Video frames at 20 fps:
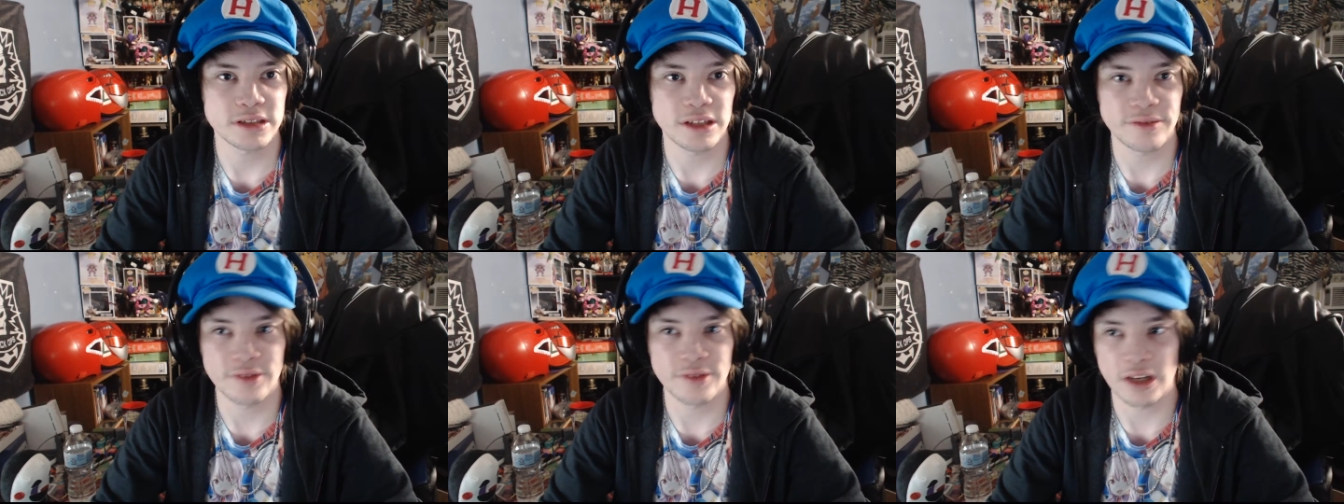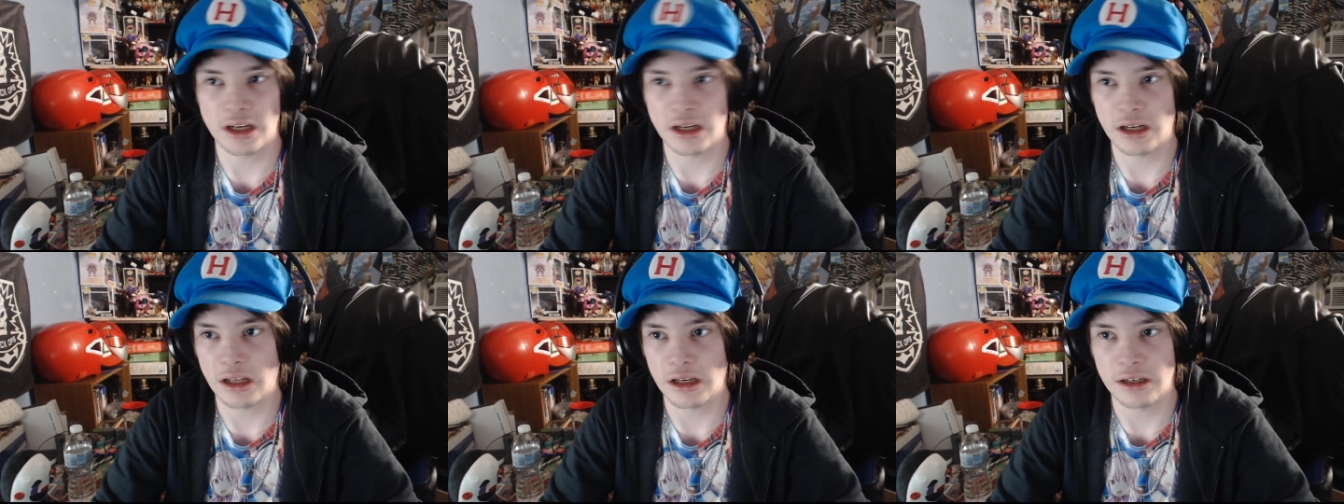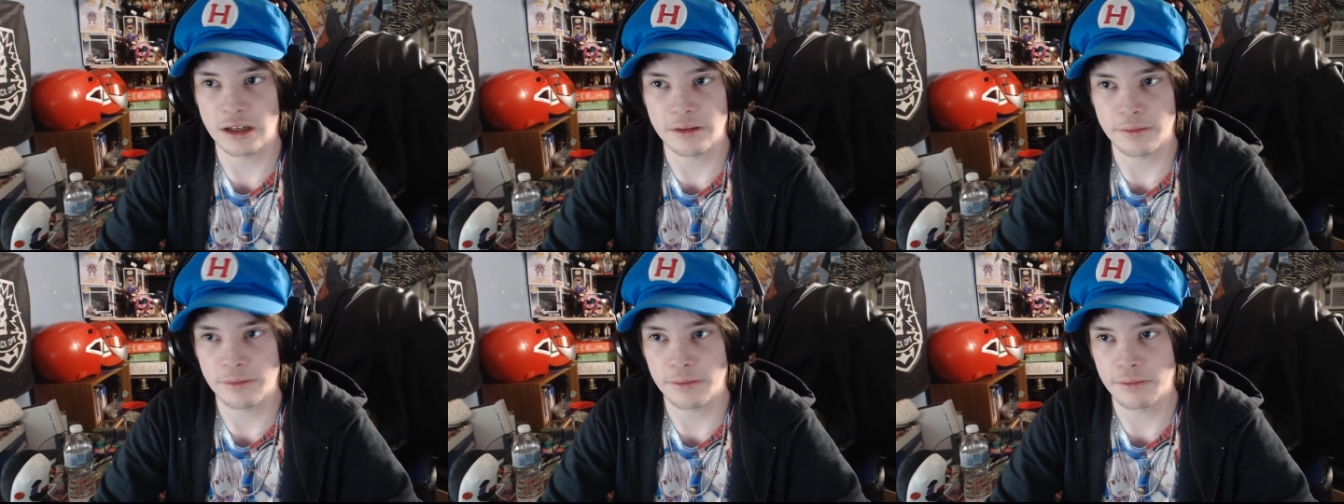If not,
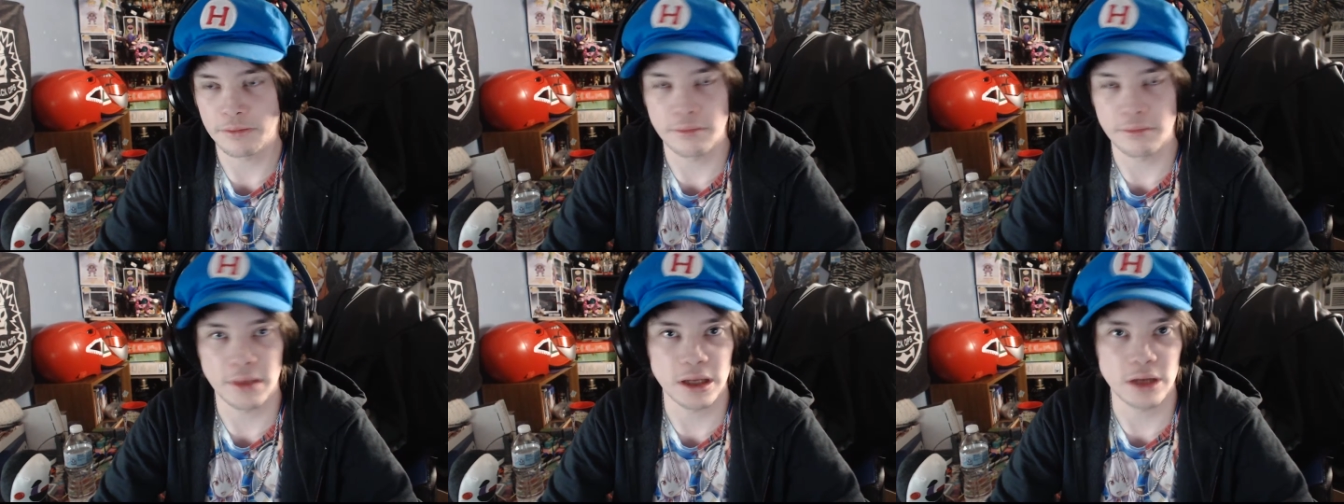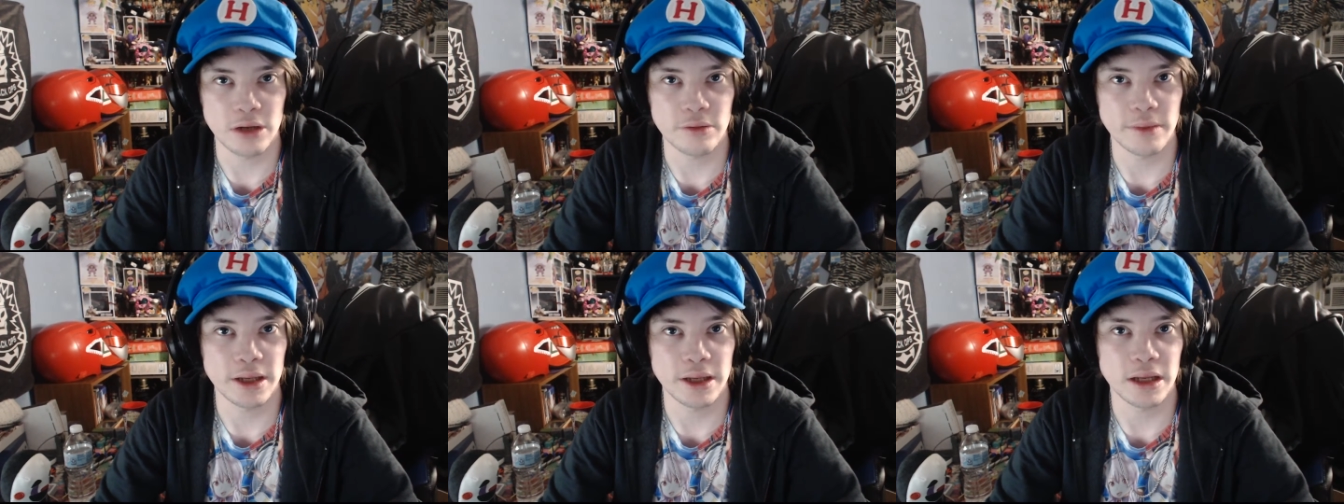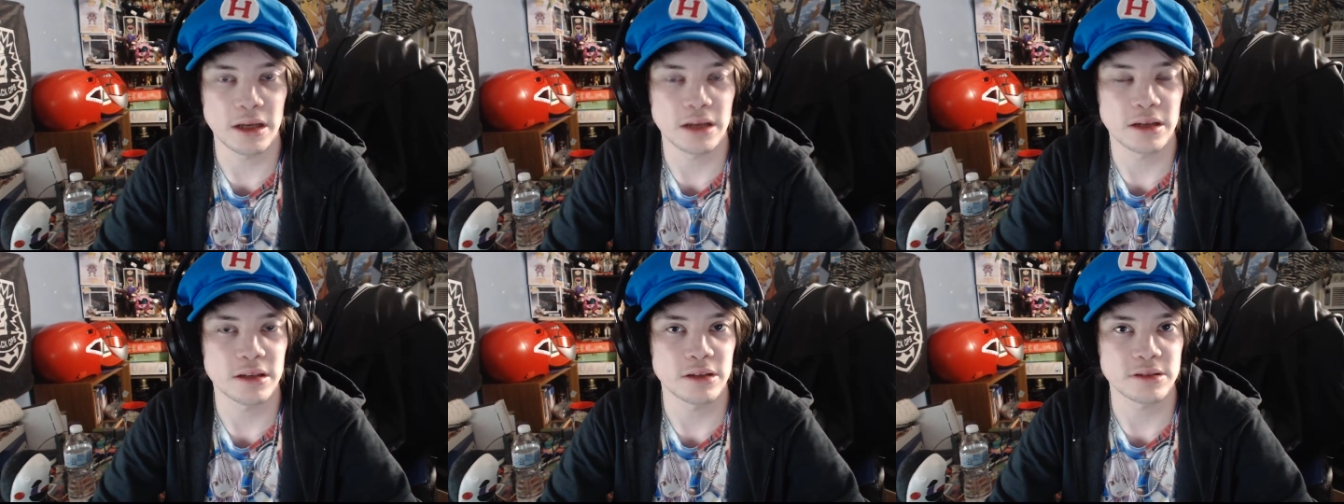I may or may
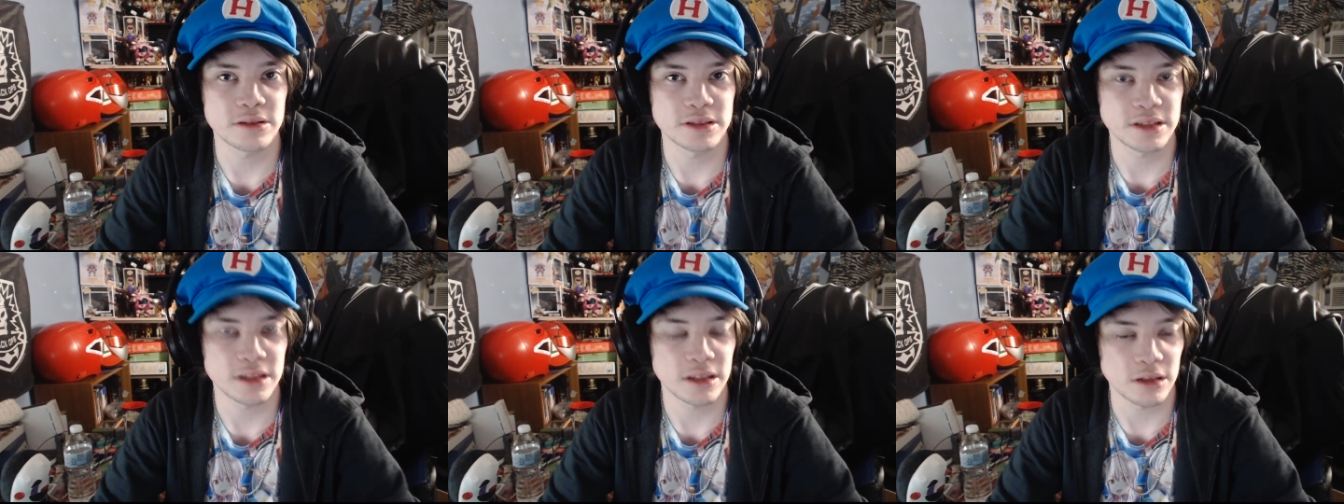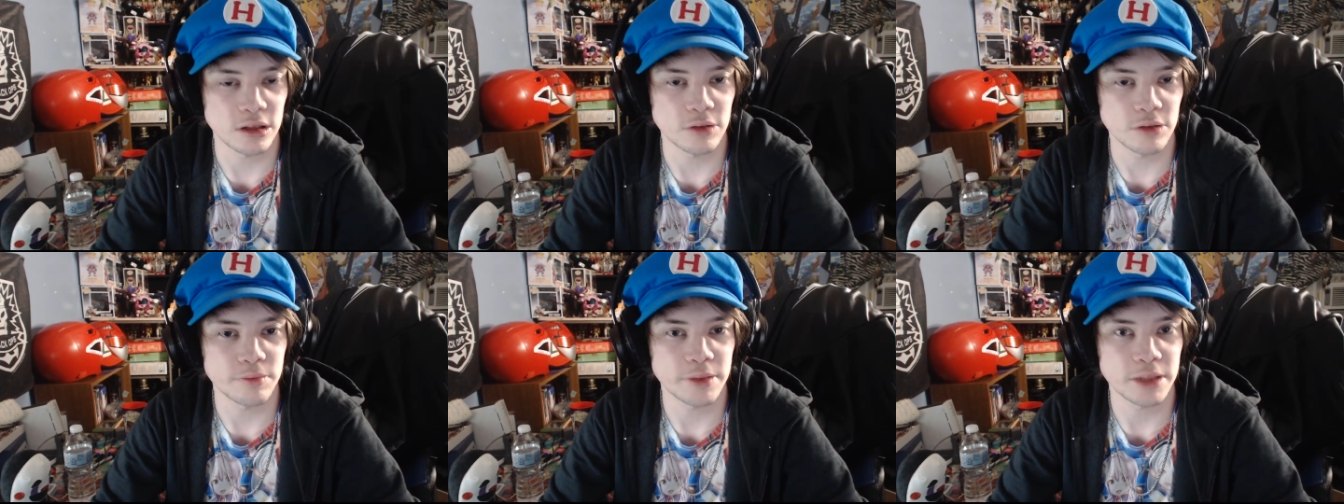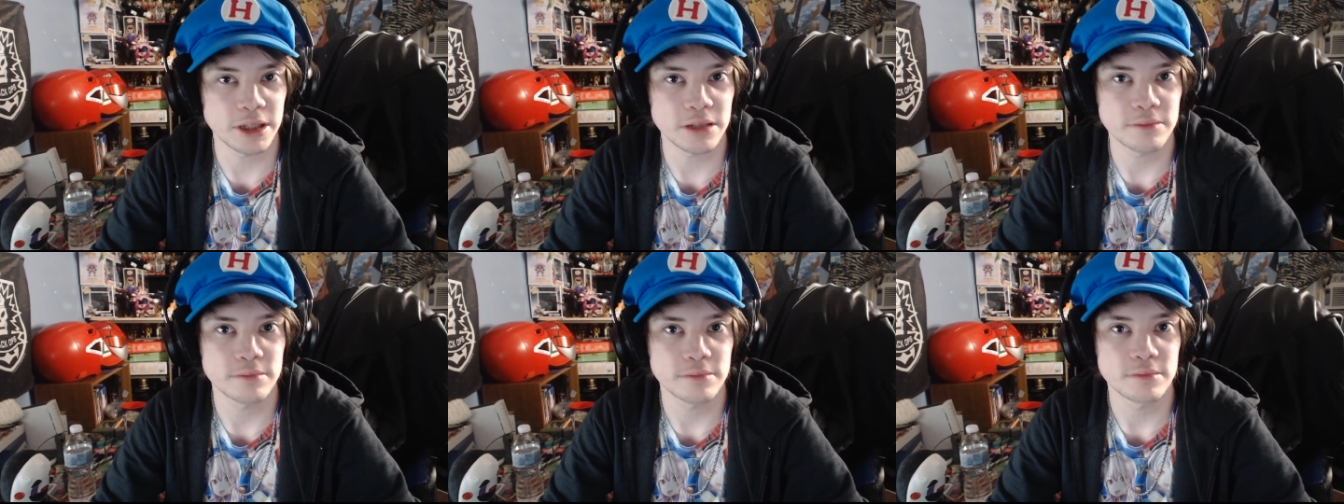not still open
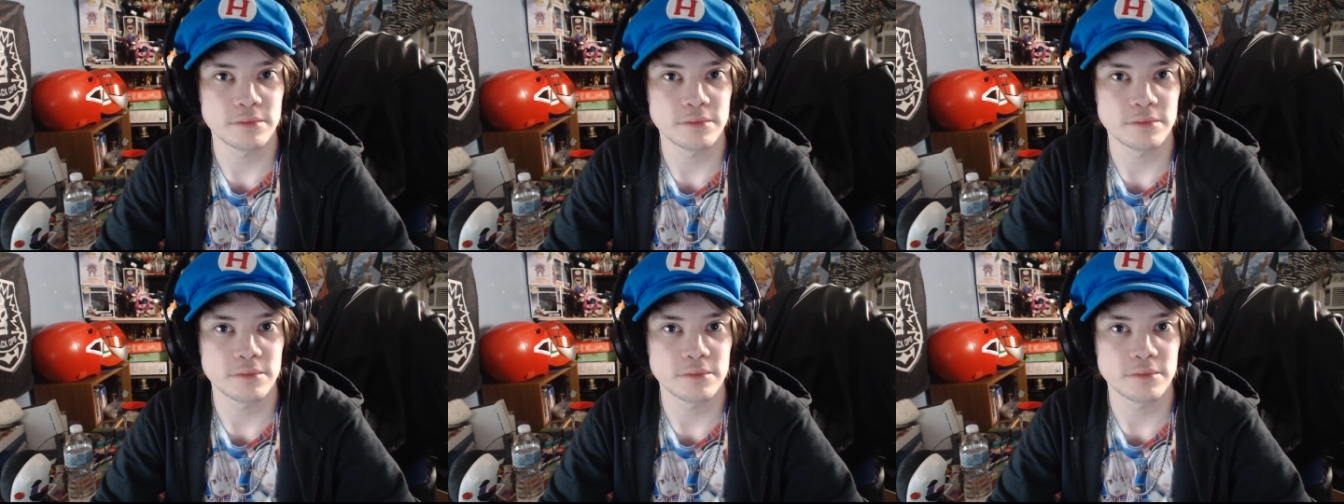it.